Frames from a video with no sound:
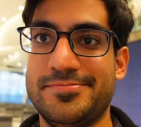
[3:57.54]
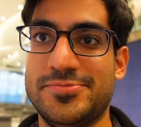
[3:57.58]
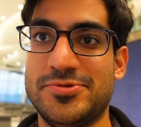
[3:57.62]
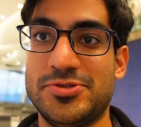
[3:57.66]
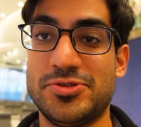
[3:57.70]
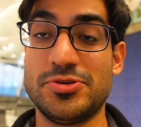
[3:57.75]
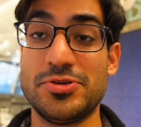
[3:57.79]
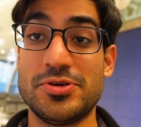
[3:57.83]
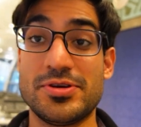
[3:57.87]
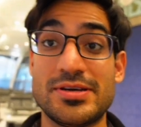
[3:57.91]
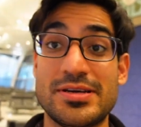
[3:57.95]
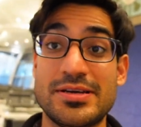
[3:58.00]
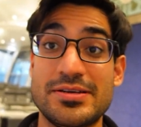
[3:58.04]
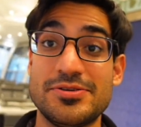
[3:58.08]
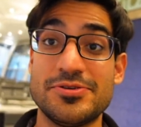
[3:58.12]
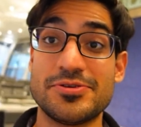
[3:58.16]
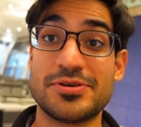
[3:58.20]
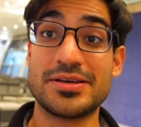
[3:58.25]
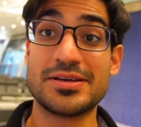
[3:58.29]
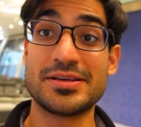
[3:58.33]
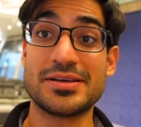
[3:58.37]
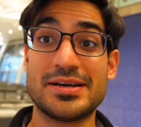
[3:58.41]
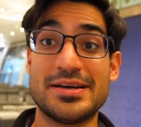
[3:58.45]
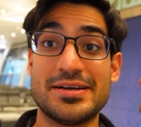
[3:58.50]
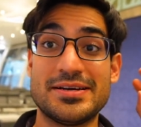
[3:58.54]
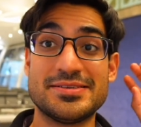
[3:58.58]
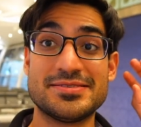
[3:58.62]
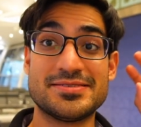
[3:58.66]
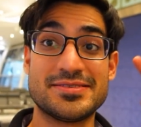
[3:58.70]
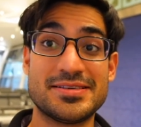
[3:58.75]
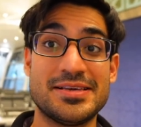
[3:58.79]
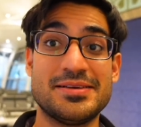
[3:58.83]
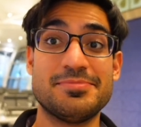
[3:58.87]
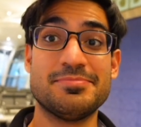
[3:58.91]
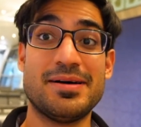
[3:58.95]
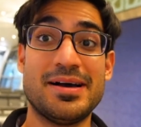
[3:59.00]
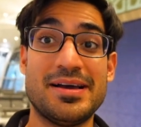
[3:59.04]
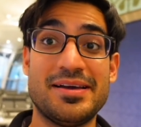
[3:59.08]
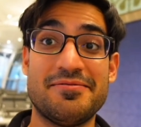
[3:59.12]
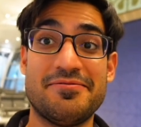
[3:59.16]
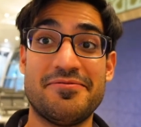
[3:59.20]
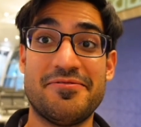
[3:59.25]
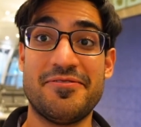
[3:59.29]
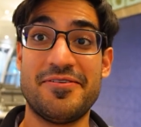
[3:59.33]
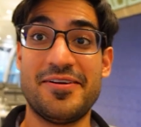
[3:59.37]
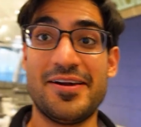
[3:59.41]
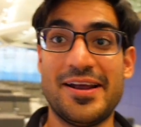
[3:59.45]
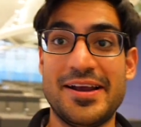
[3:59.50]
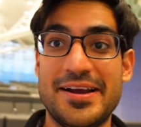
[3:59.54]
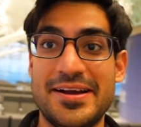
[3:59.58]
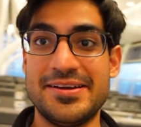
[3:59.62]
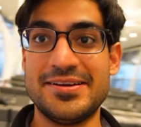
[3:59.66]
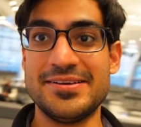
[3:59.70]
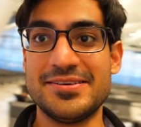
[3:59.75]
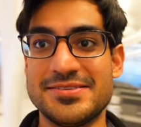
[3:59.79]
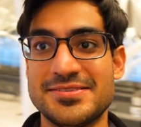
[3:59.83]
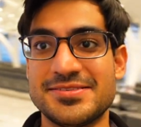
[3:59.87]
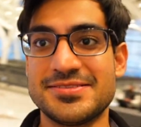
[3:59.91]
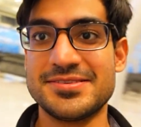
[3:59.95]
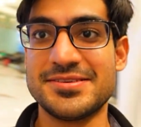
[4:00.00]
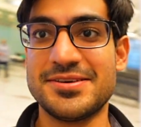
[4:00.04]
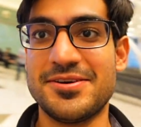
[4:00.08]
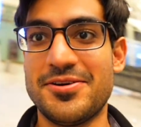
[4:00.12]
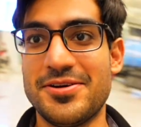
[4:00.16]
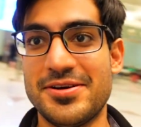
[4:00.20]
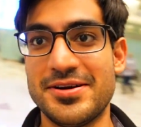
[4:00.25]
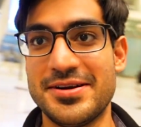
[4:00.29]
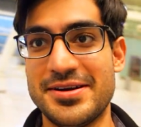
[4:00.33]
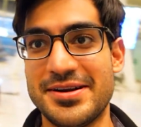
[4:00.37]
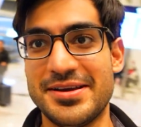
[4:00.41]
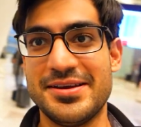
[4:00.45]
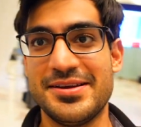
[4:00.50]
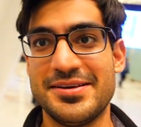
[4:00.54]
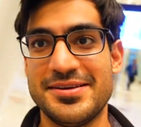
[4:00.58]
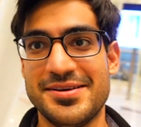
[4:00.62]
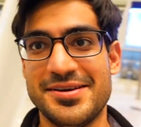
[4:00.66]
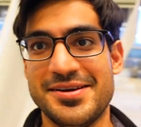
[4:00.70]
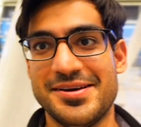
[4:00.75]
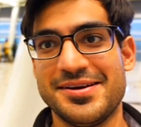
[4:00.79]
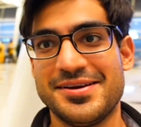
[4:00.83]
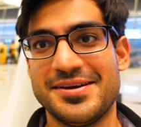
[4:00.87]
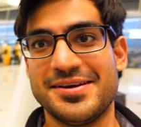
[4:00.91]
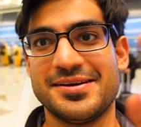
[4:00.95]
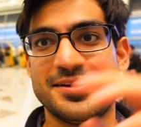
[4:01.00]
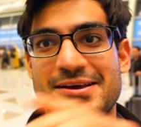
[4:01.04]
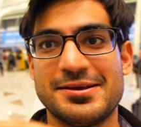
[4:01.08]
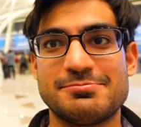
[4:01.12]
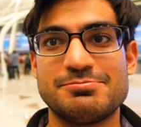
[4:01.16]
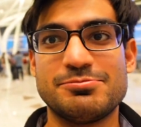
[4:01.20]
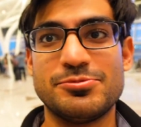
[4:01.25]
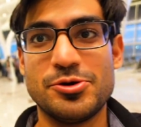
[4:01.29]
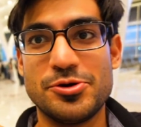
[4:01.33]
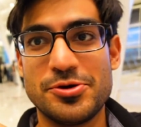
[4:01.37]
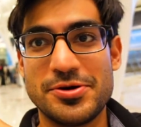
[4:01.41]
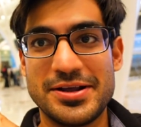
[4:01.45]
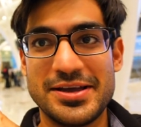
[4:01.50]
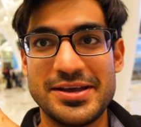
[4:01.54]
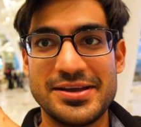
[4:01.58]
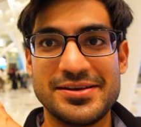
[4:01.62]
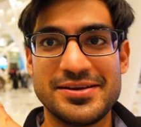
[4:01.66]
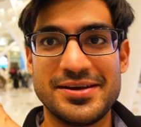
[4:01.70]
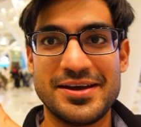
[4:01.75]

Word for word: So you, you can kind of see my flight is already like boarding